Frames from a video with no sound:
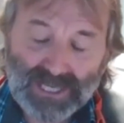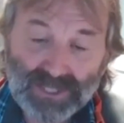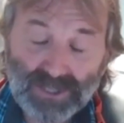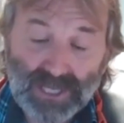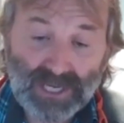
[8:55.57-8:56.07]

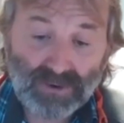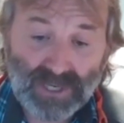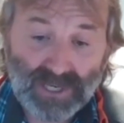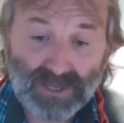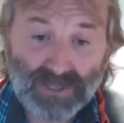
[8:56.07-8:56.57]

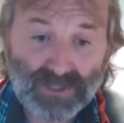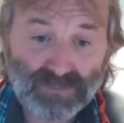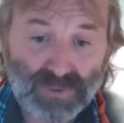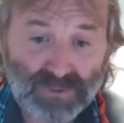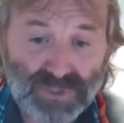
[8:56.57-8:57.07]
their
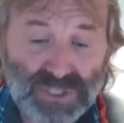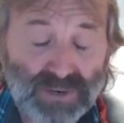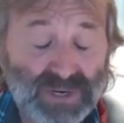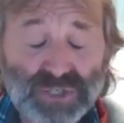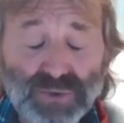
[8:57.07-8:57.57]

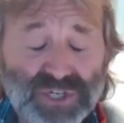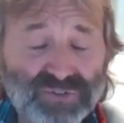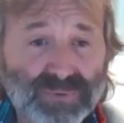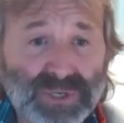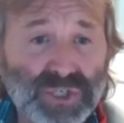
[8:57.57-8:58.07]

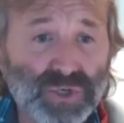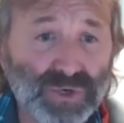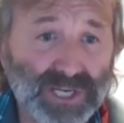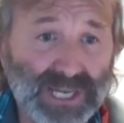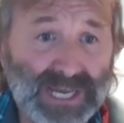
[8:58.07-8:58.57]
restoration from
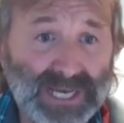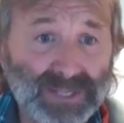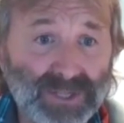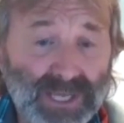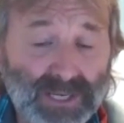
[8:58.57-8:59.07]
injury,
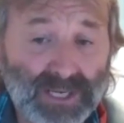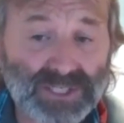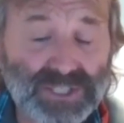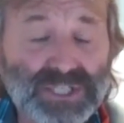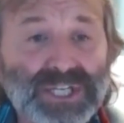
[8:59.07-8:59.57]
and their
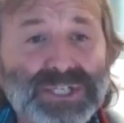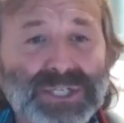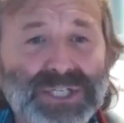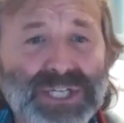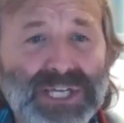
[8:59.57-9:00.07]

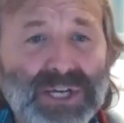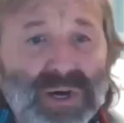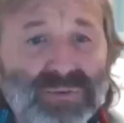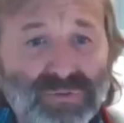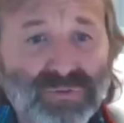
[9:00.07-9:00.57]
consistency
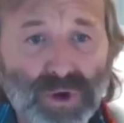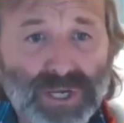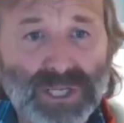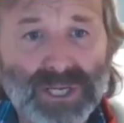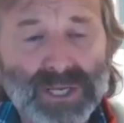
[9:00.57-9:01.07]
of
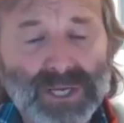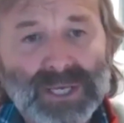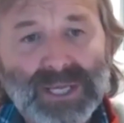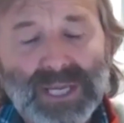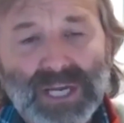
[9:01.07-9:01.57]

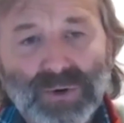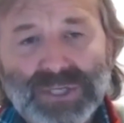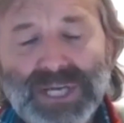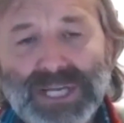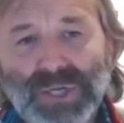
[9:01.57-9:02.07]
avoiding
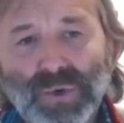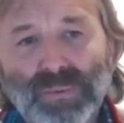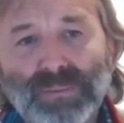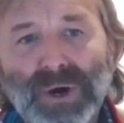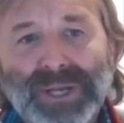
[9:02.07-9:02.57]
irritating or
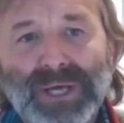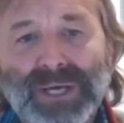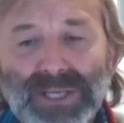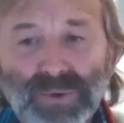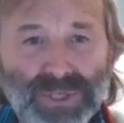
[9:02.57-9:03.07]
minor
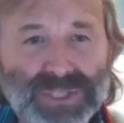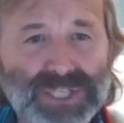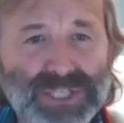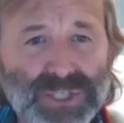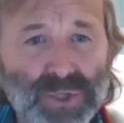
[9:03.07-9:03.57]

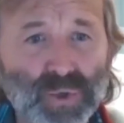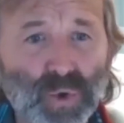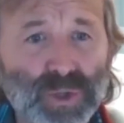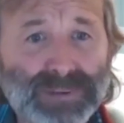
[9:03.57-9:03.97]
illnesses that knock them